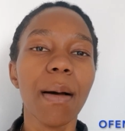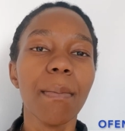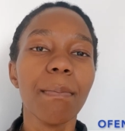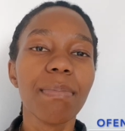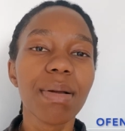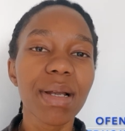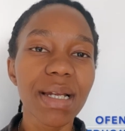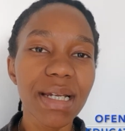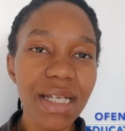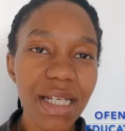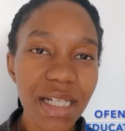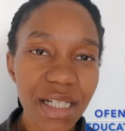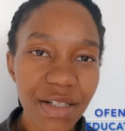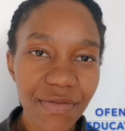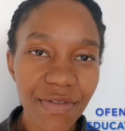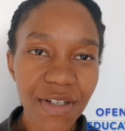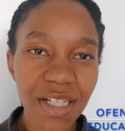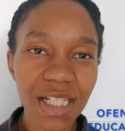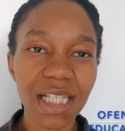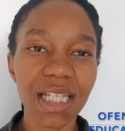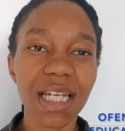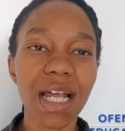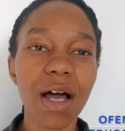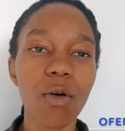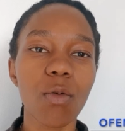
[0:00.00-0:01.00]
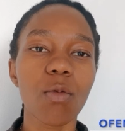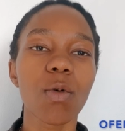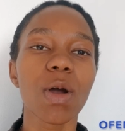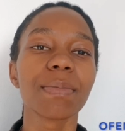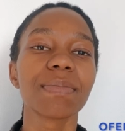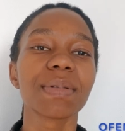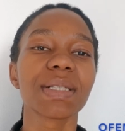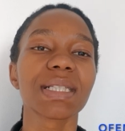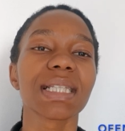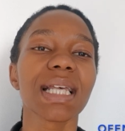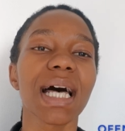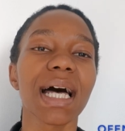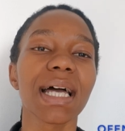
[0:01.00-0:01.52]
please visit our
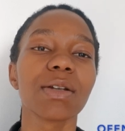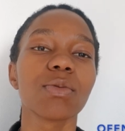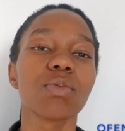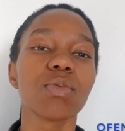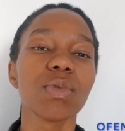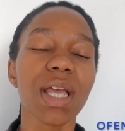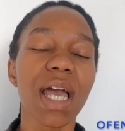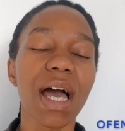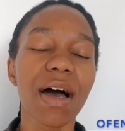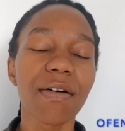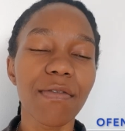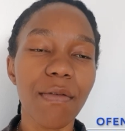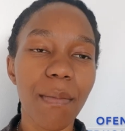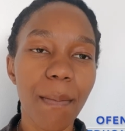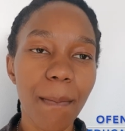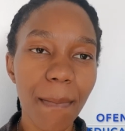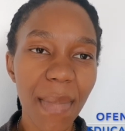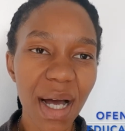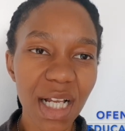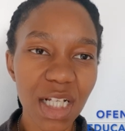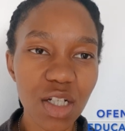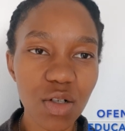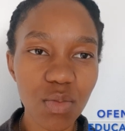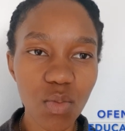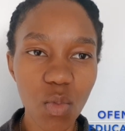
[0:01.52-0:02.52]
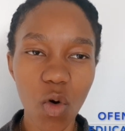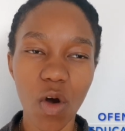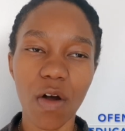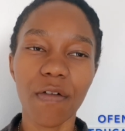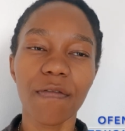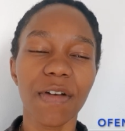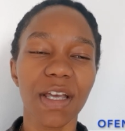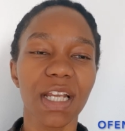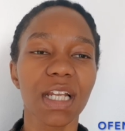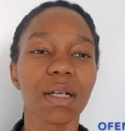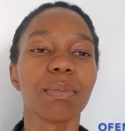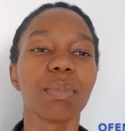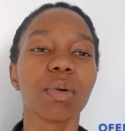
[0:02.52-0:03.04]
website. We have much more
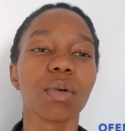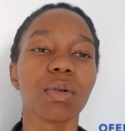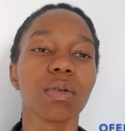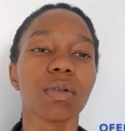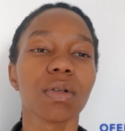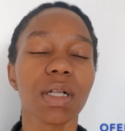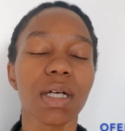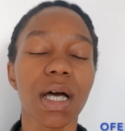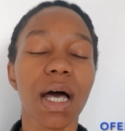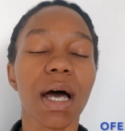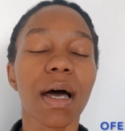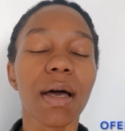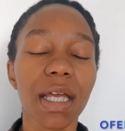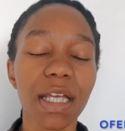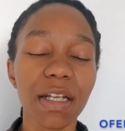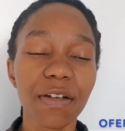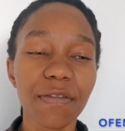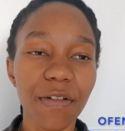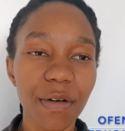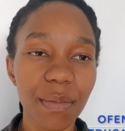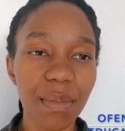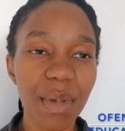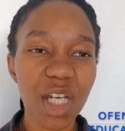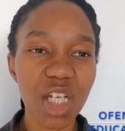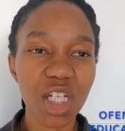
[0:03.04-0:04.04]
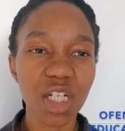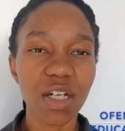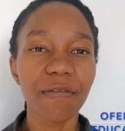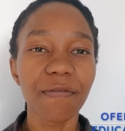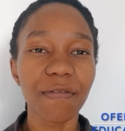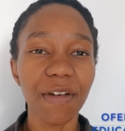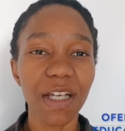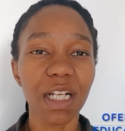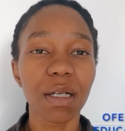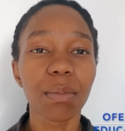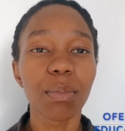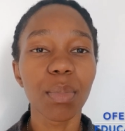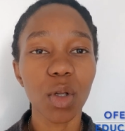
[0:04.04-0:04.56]
available information
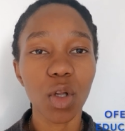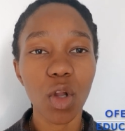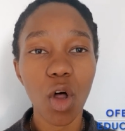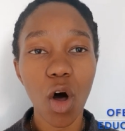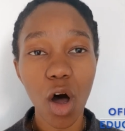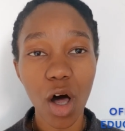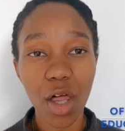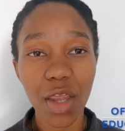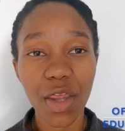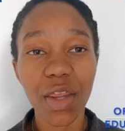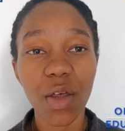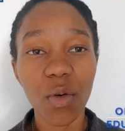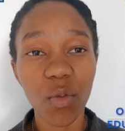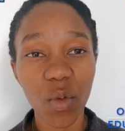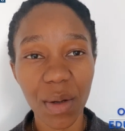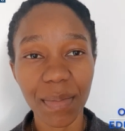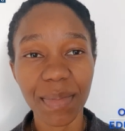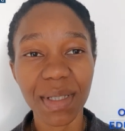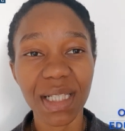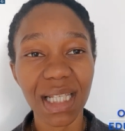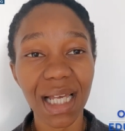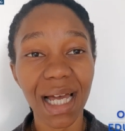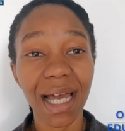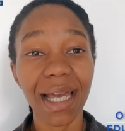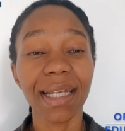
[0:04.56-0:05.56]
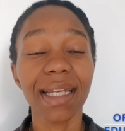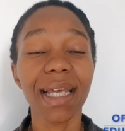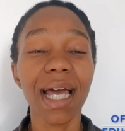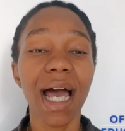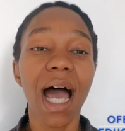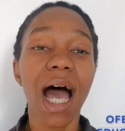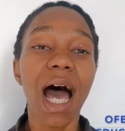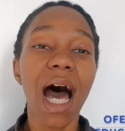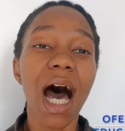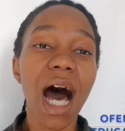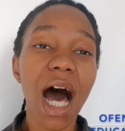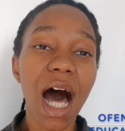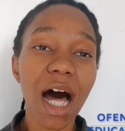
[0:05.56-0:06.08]
available on the website.
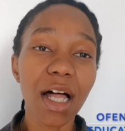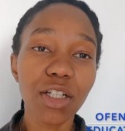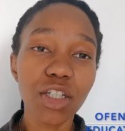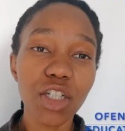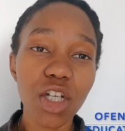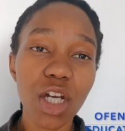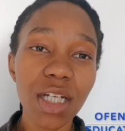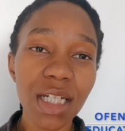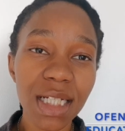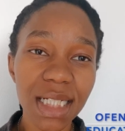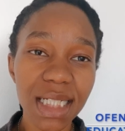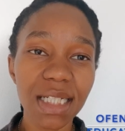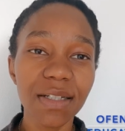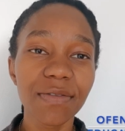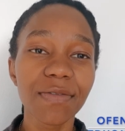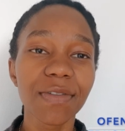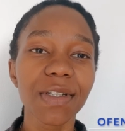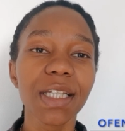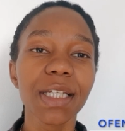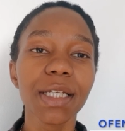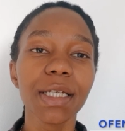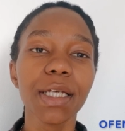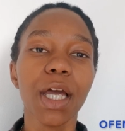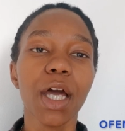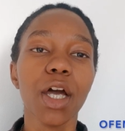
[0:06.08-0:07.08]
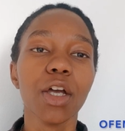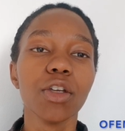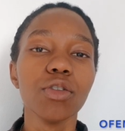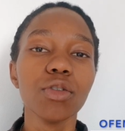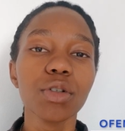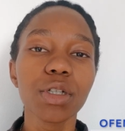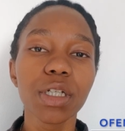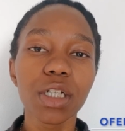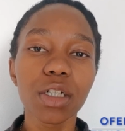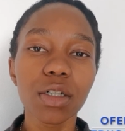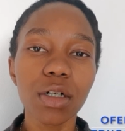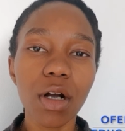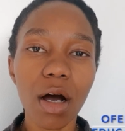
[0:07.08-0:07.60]
Alternatively, you
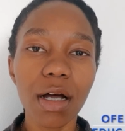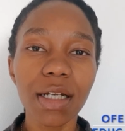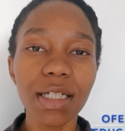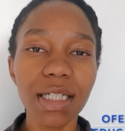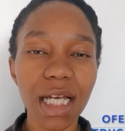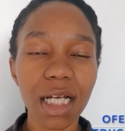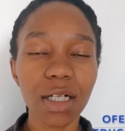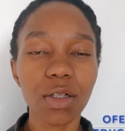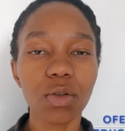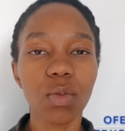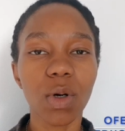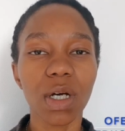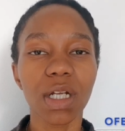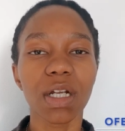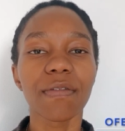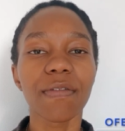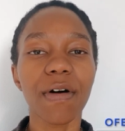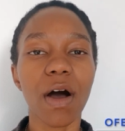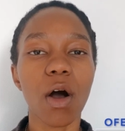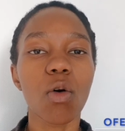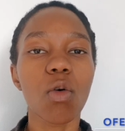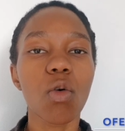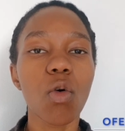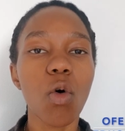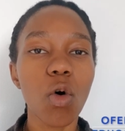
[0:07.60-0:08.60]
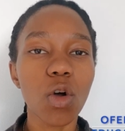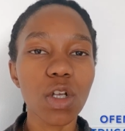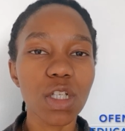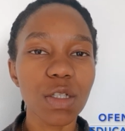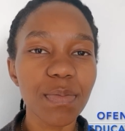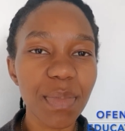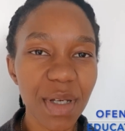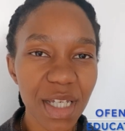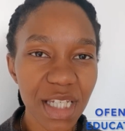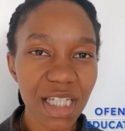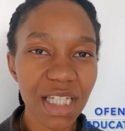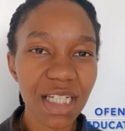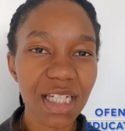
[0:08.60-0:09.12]
can contact one of our course
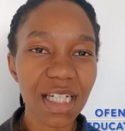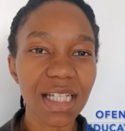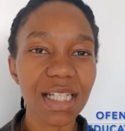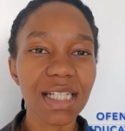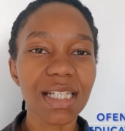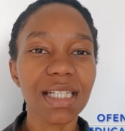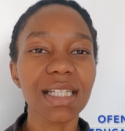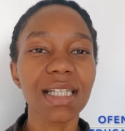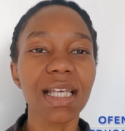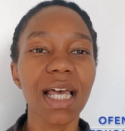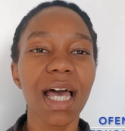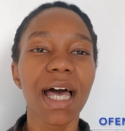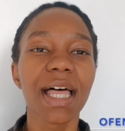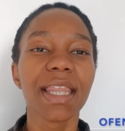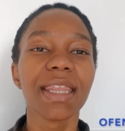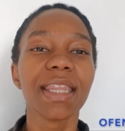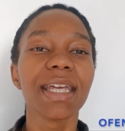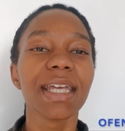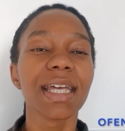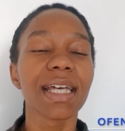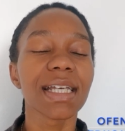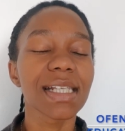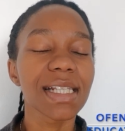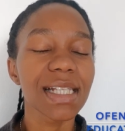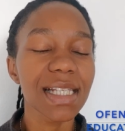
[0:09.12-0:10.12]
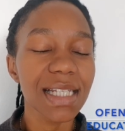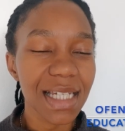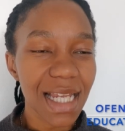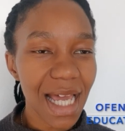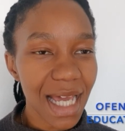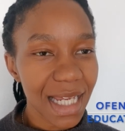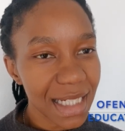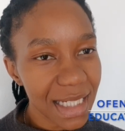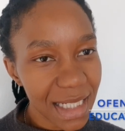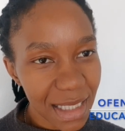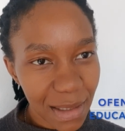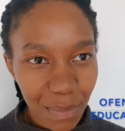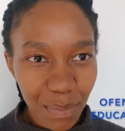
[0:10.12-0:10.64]
specialists. They are
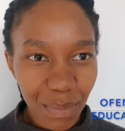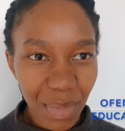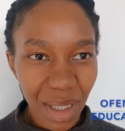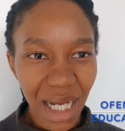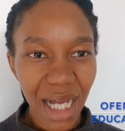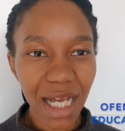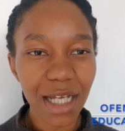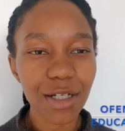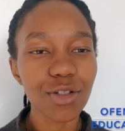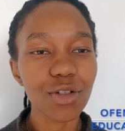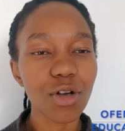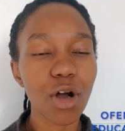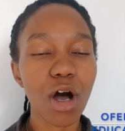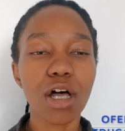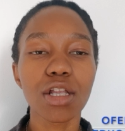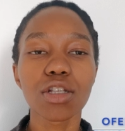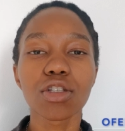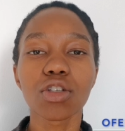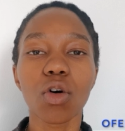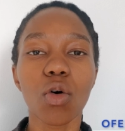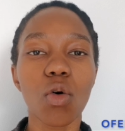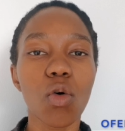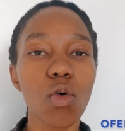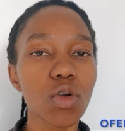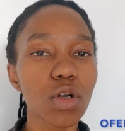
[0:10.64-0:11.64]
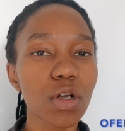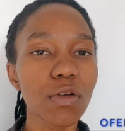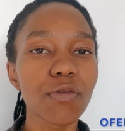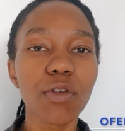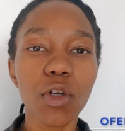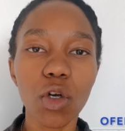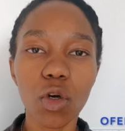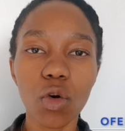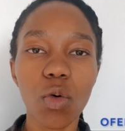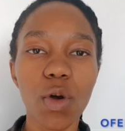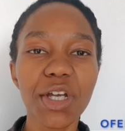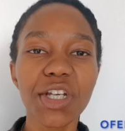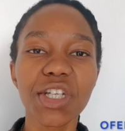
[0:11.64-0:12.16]
standing by to answer all of
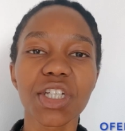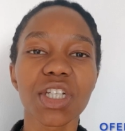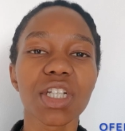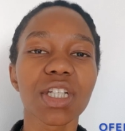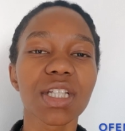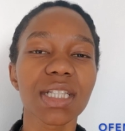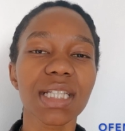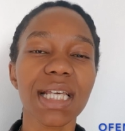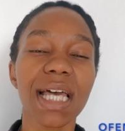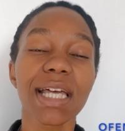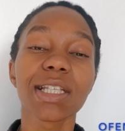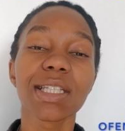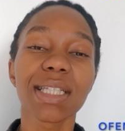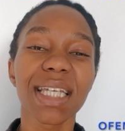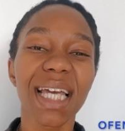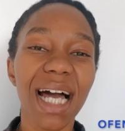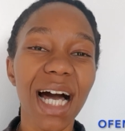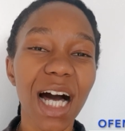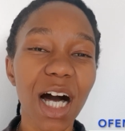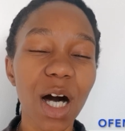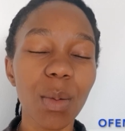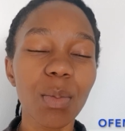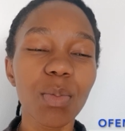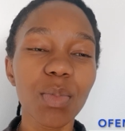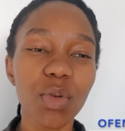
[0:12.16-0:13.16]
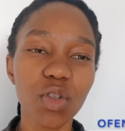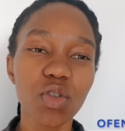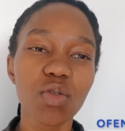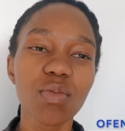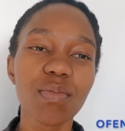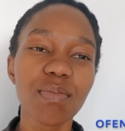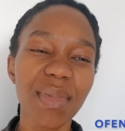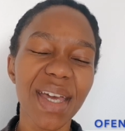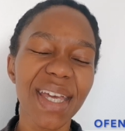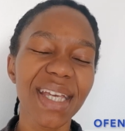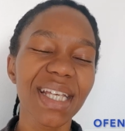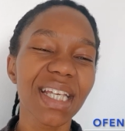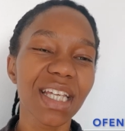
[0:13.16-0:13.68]
your questions and to help you
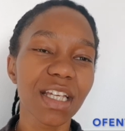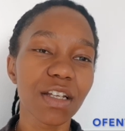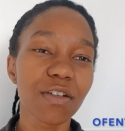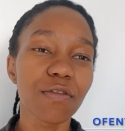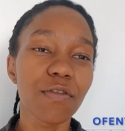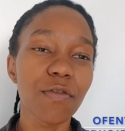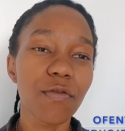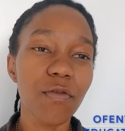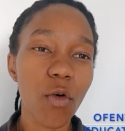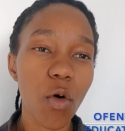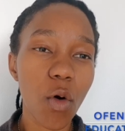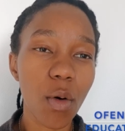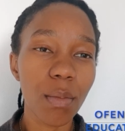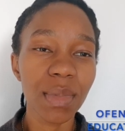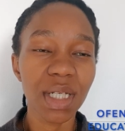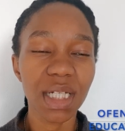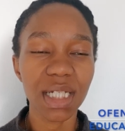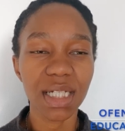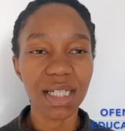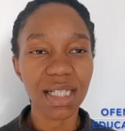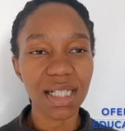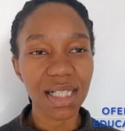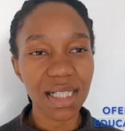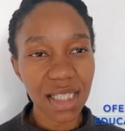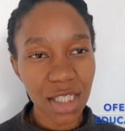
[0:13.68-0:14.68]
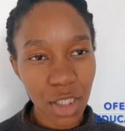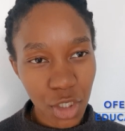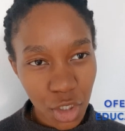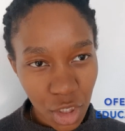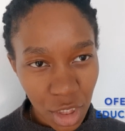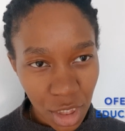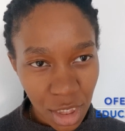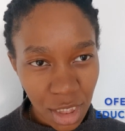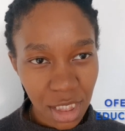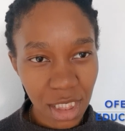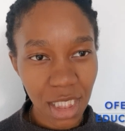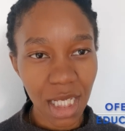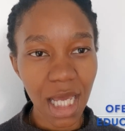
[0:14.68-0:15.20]
make informed
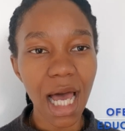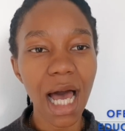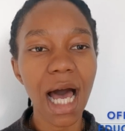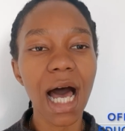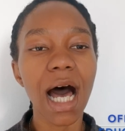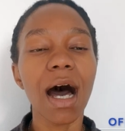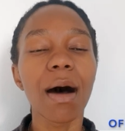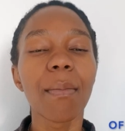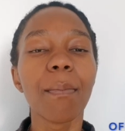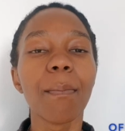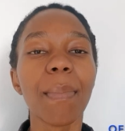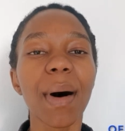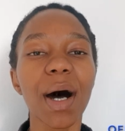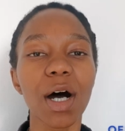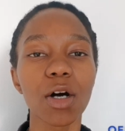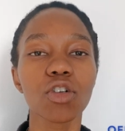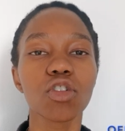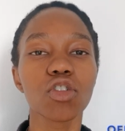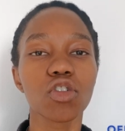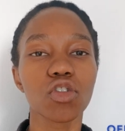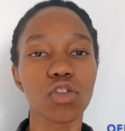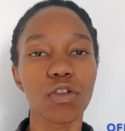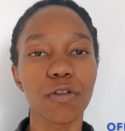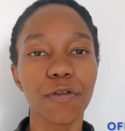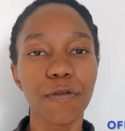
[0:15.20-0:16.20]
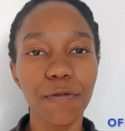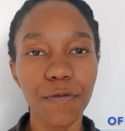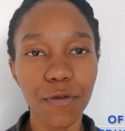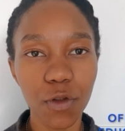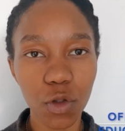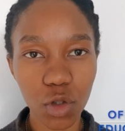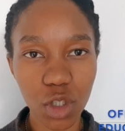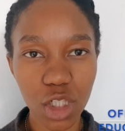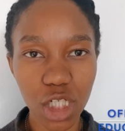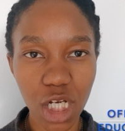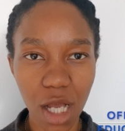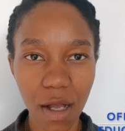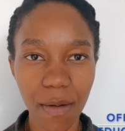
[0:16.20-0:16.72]
decisions about your
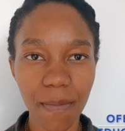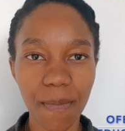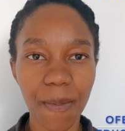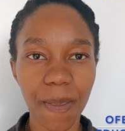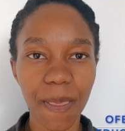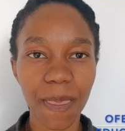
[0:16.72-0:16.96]
future.